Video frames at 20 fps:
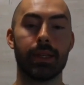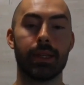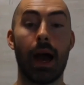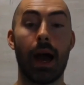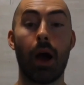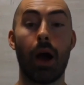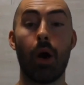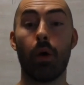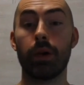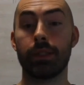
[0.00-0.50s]
I
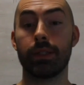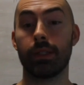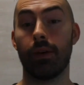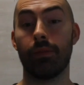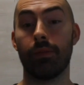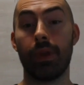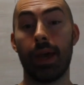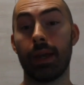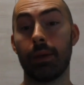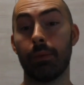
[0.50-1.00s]
always loved
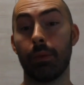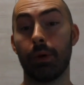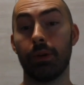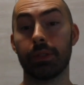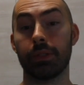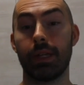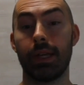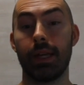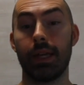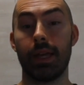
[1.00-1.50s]

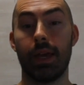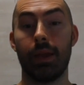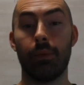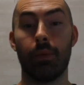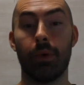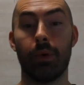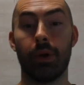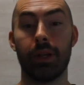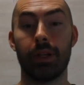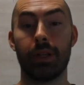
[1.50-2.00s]
animals and
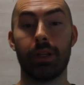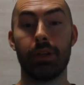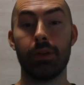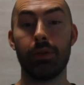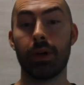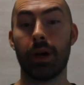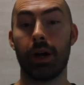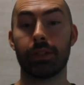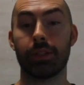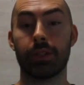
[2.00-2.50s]
wanted to do
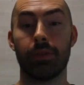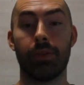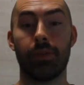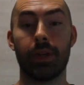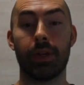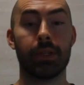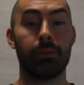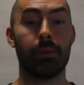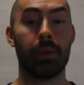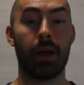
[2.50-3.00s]

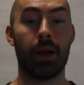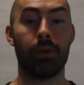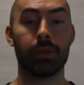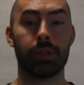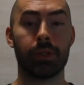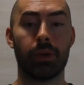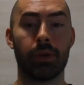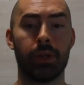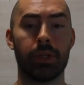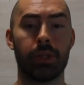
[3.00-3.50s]
conservation, but I was
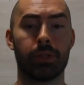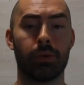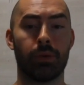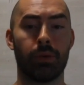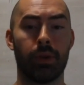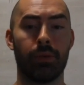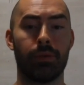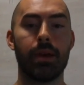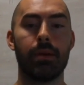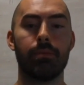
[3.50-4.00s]
always sort
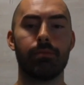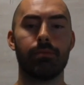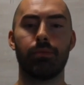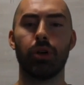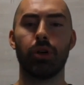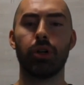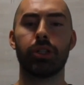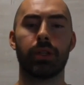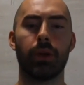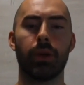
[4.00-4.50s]
of
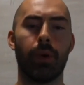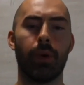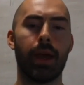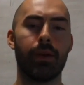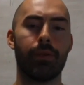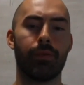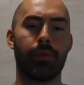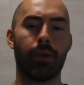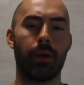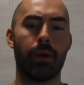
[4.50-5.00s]
pushed away
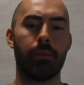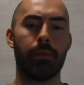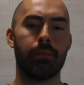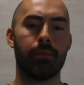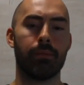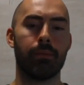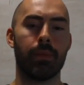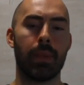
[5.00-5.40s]
from,